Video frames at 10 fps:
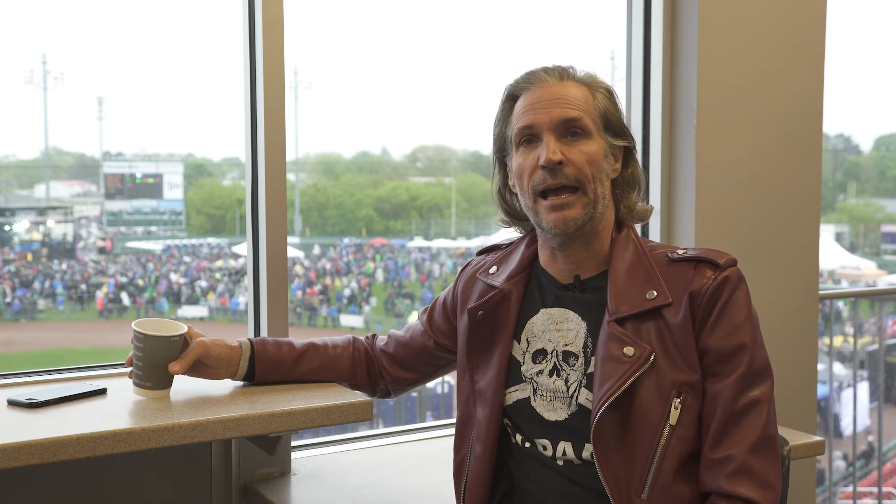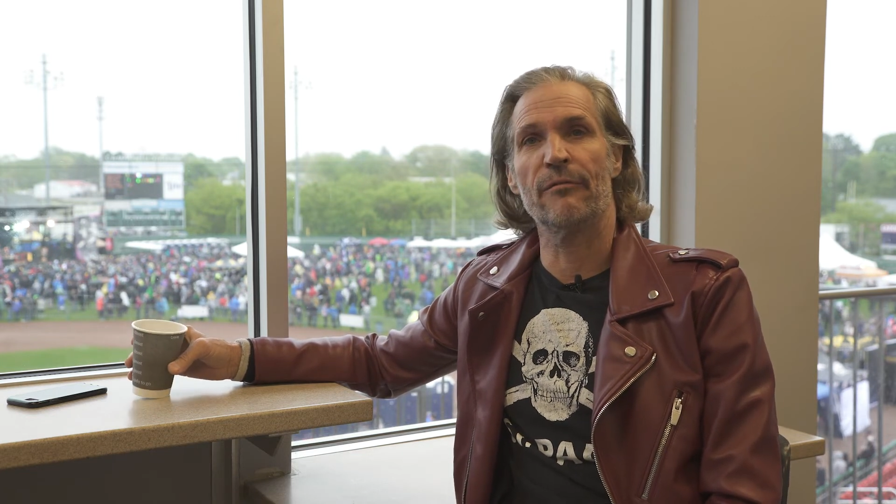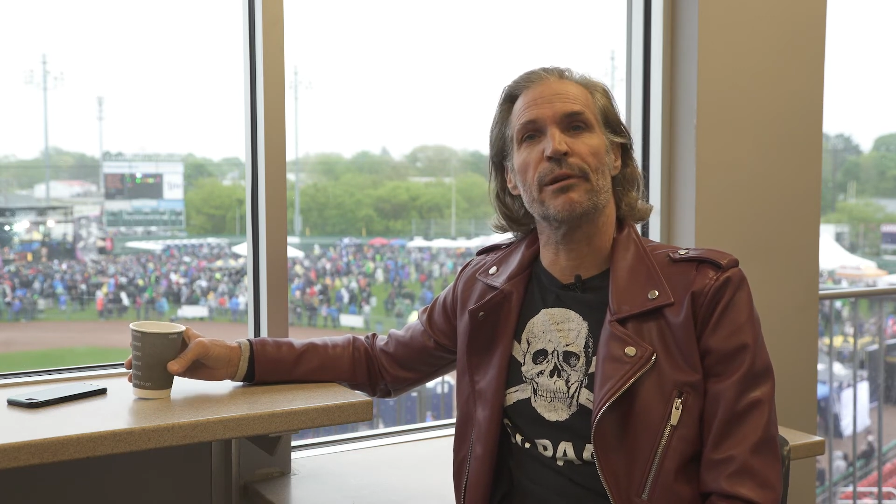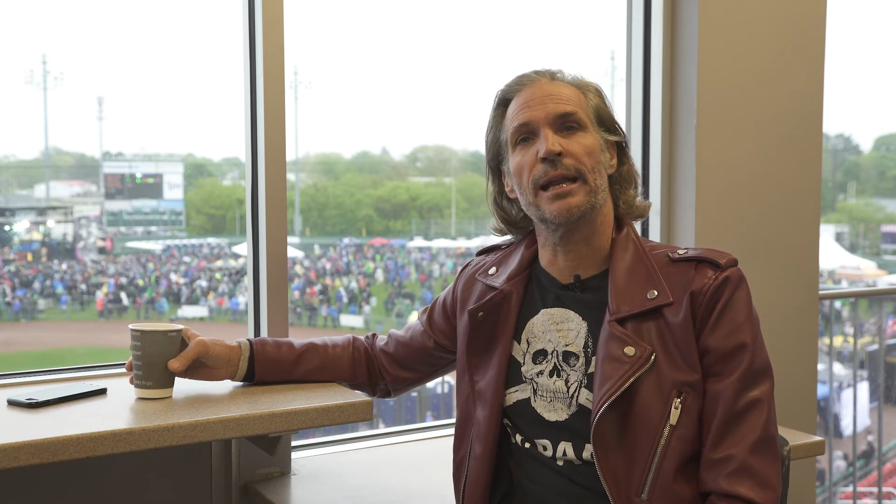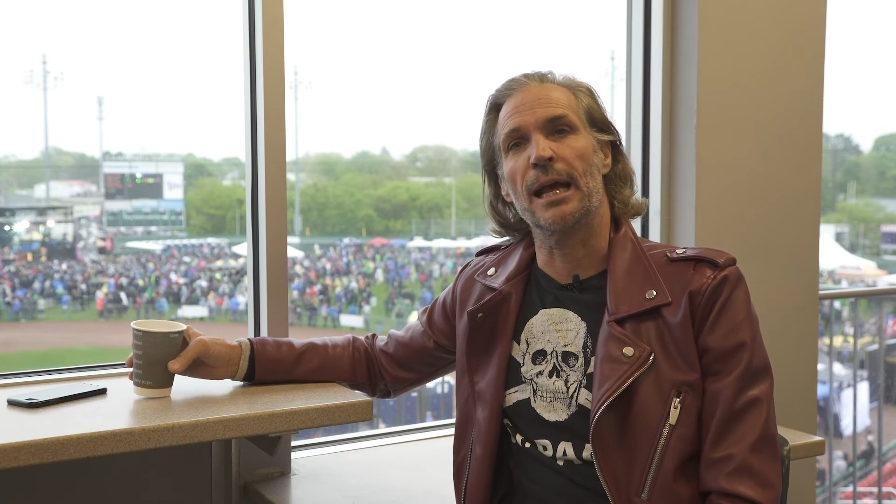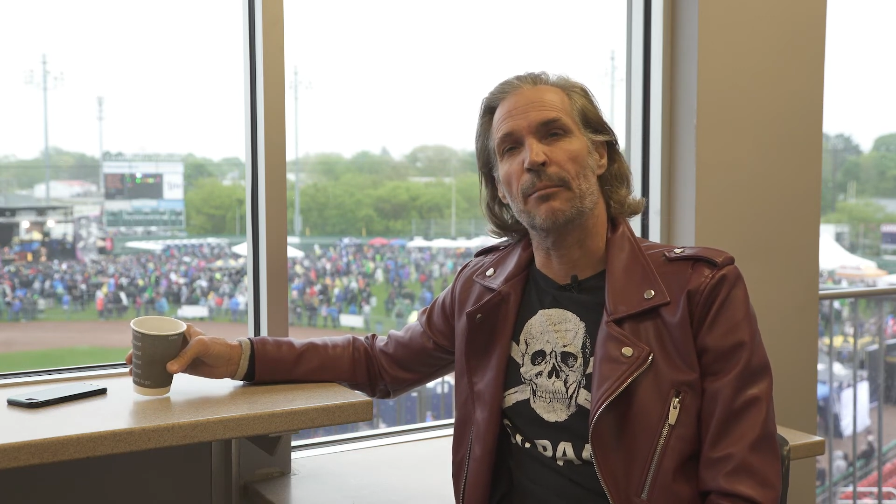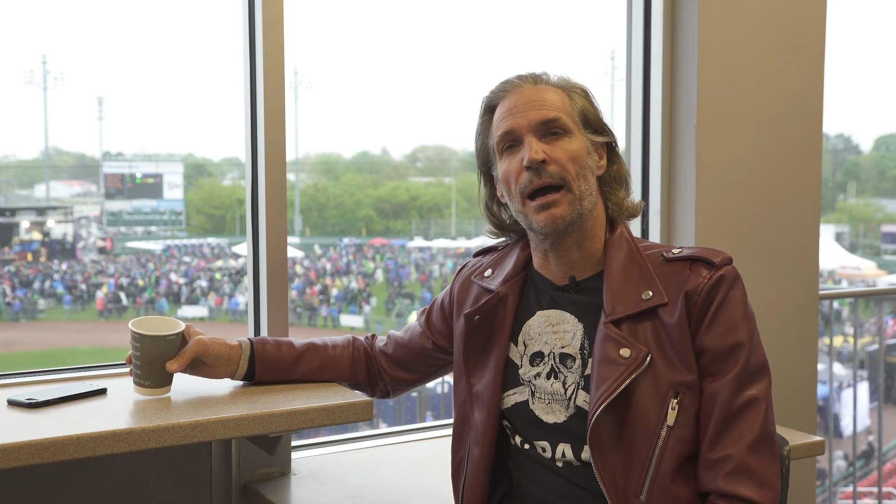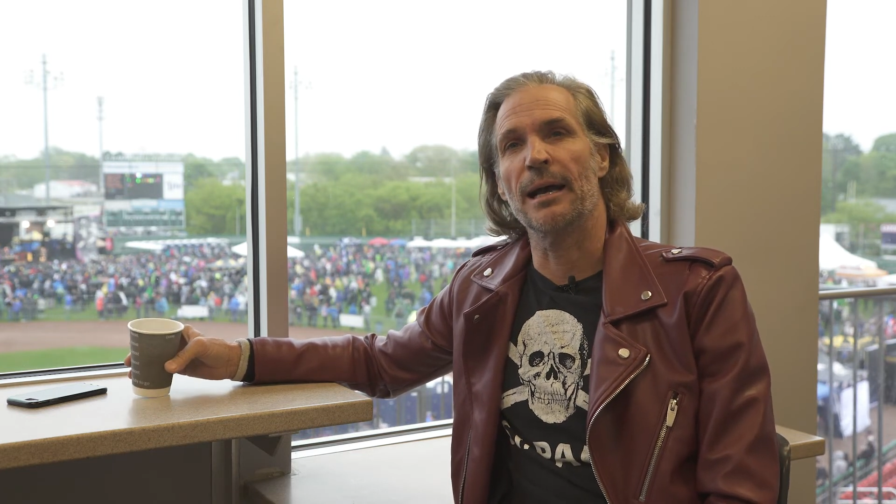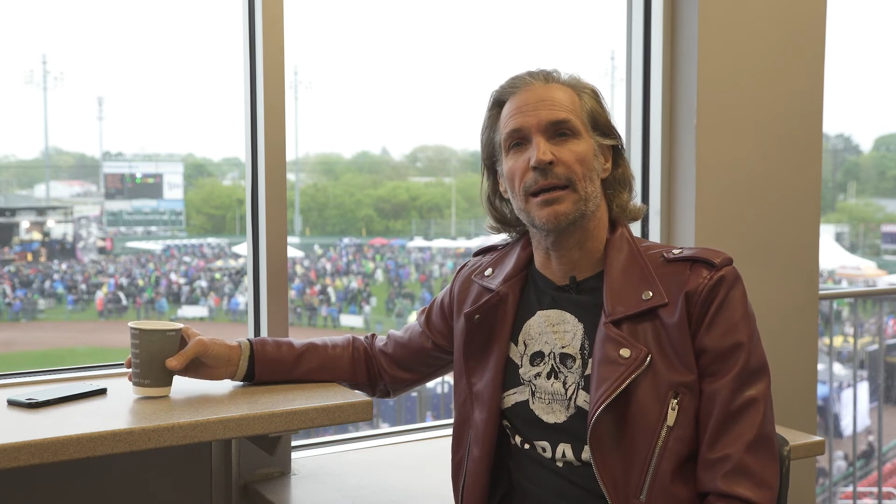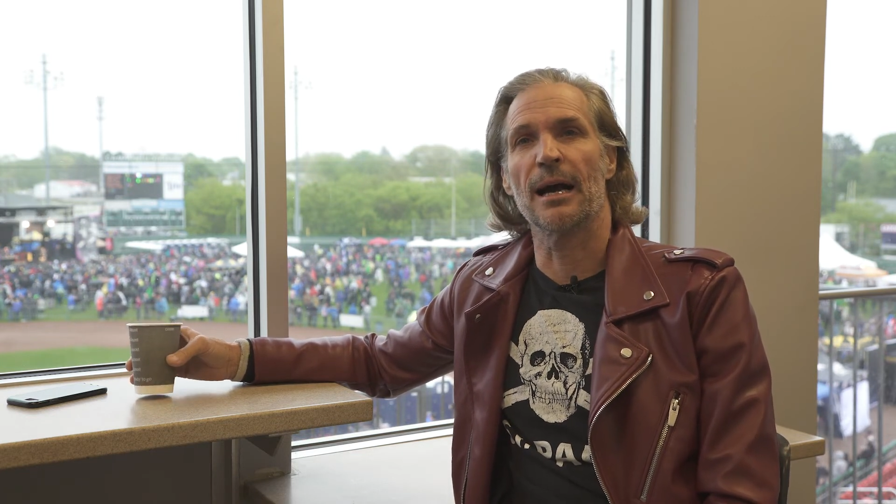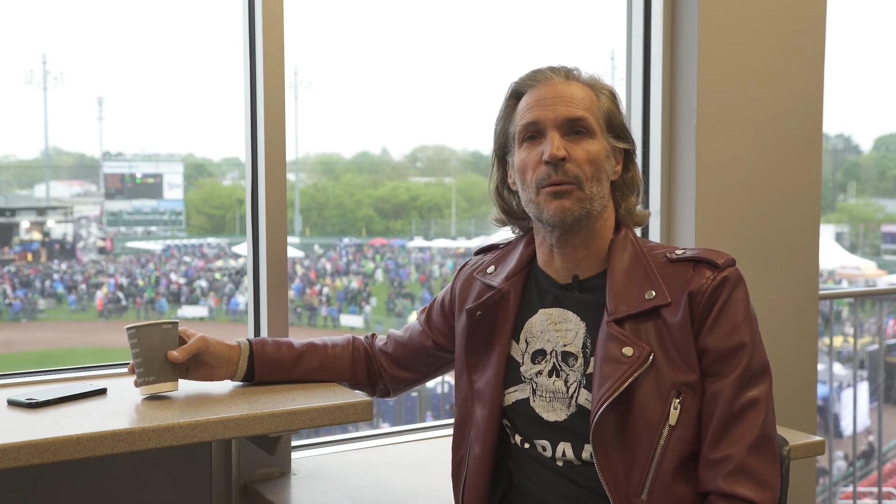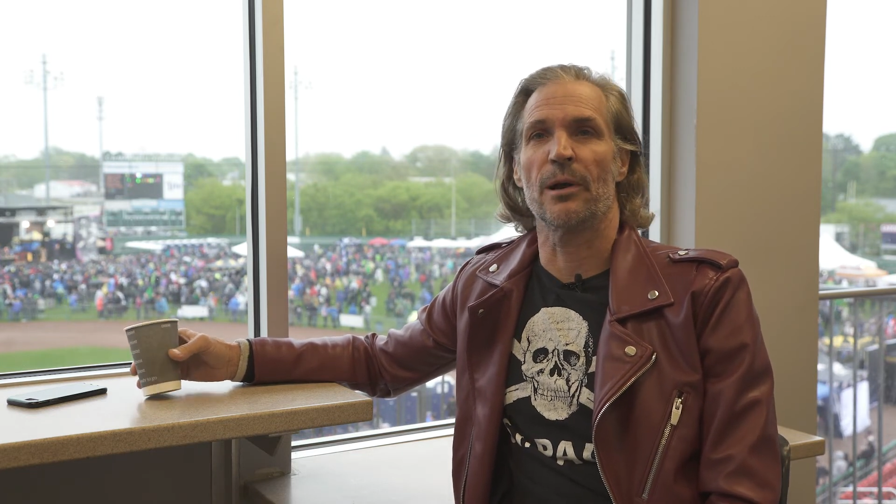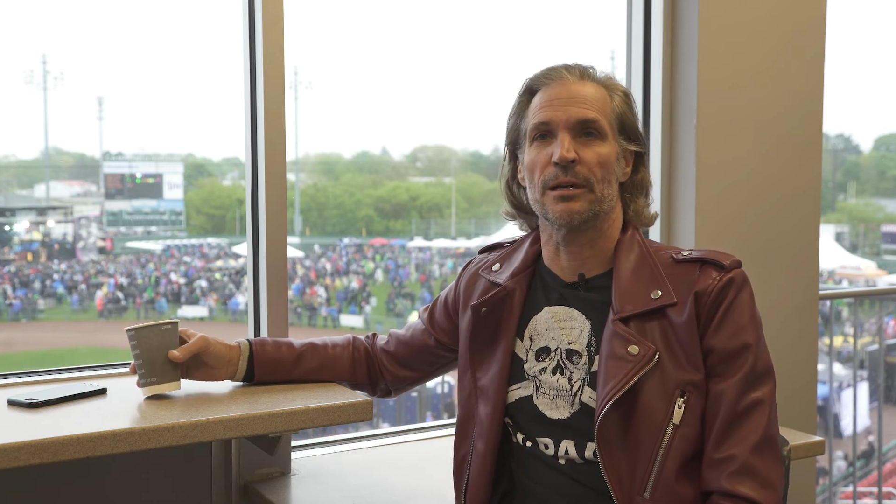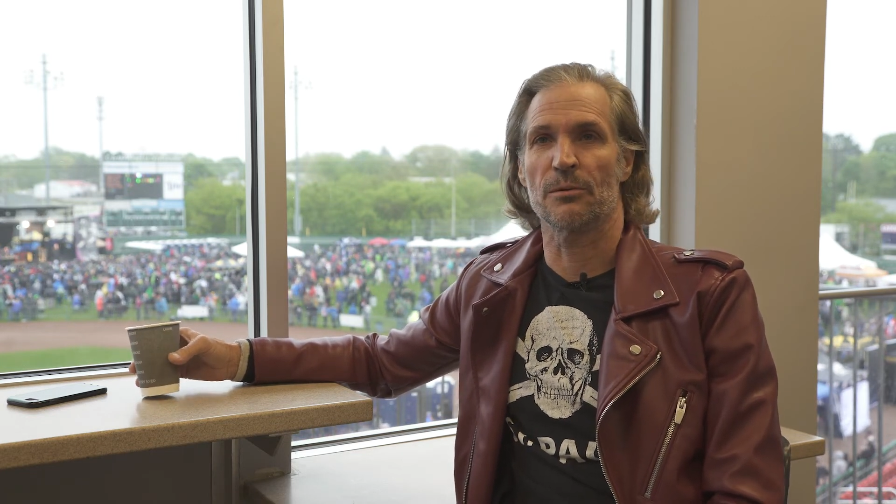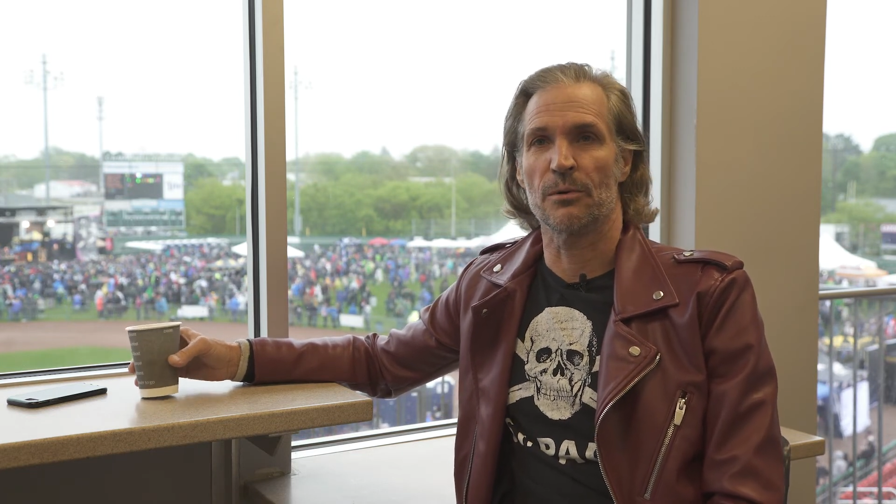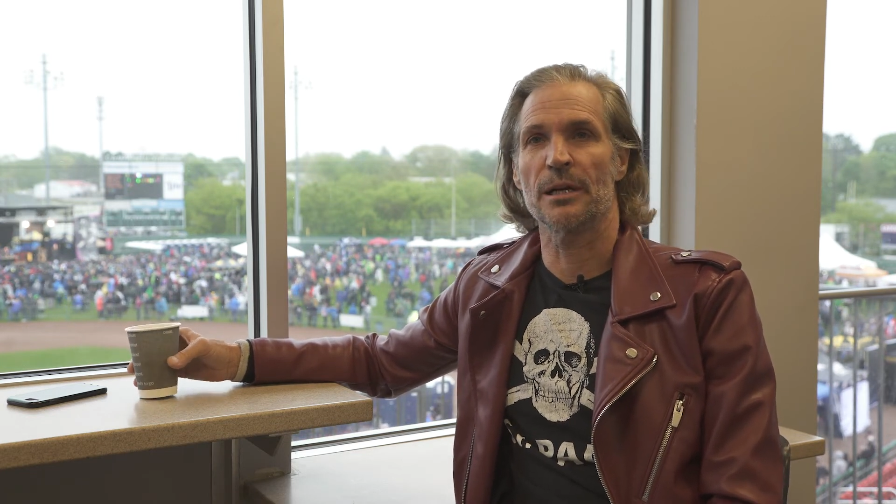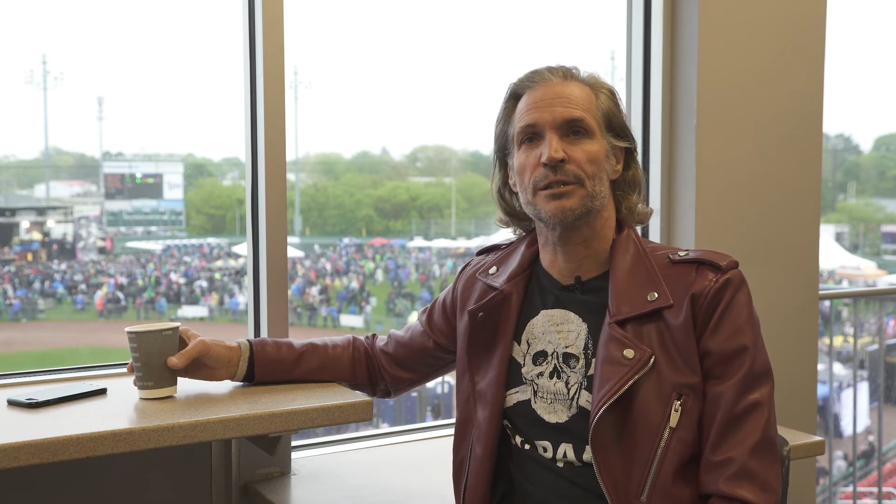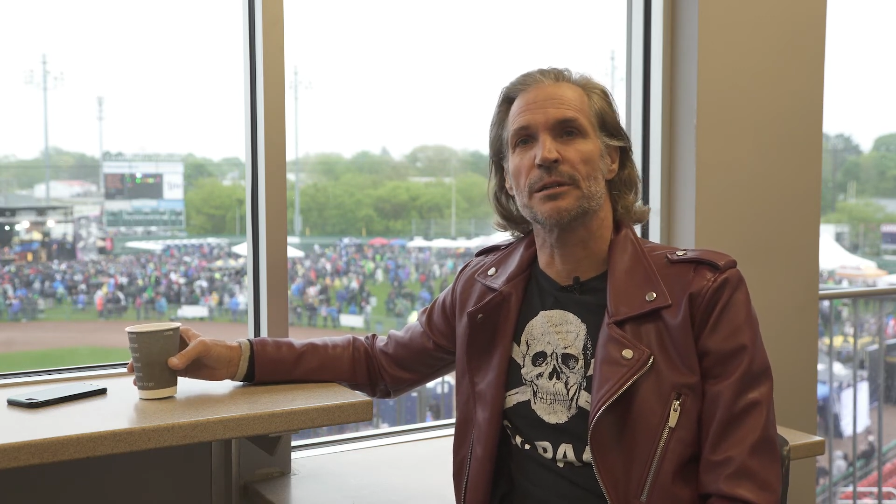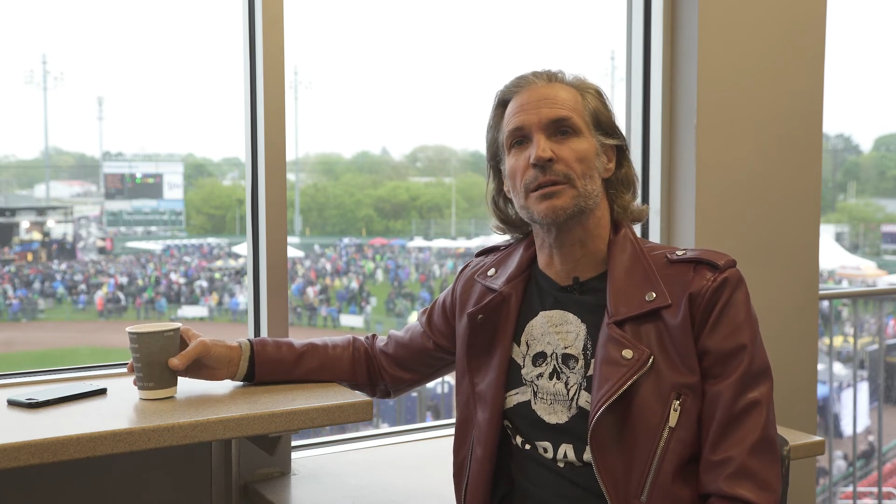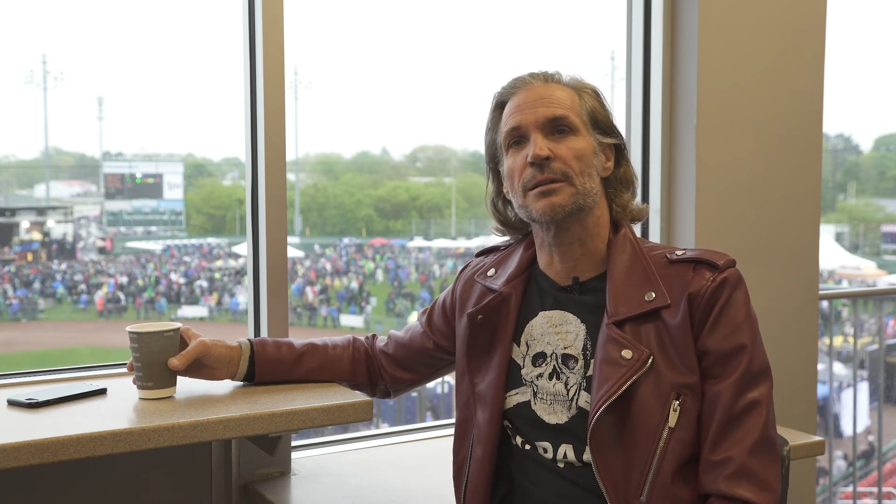every day by a guy wearing a Rush
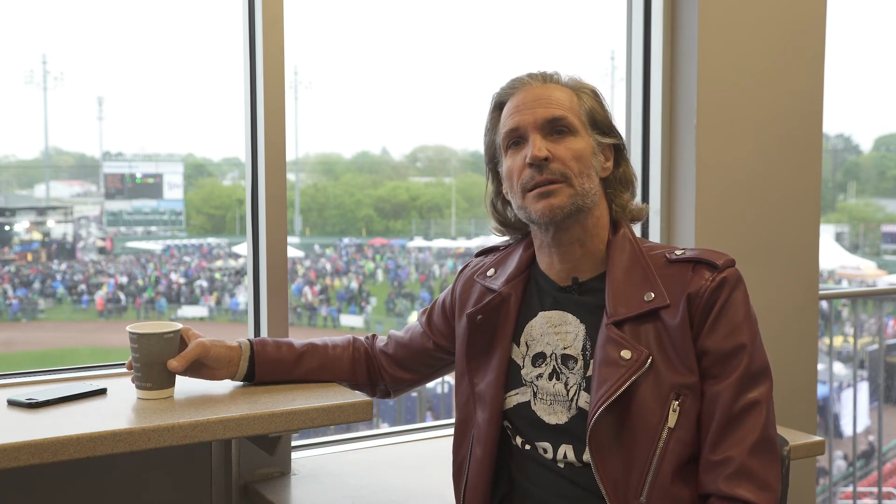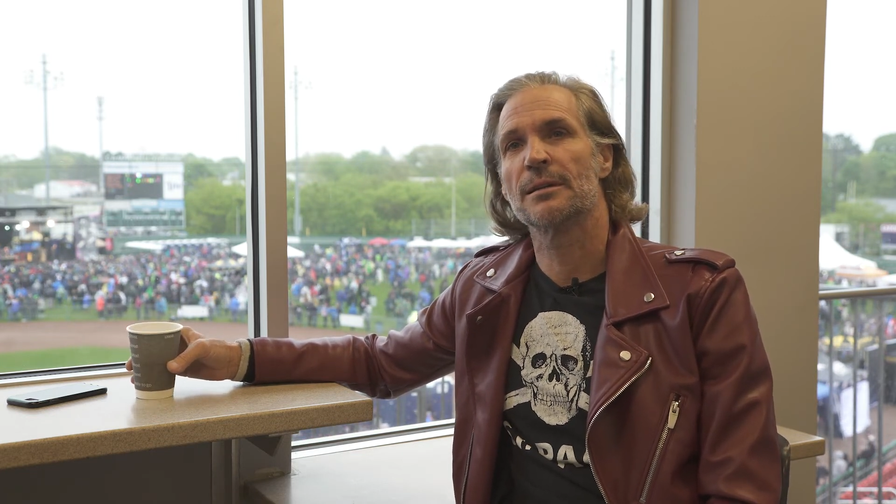shirt.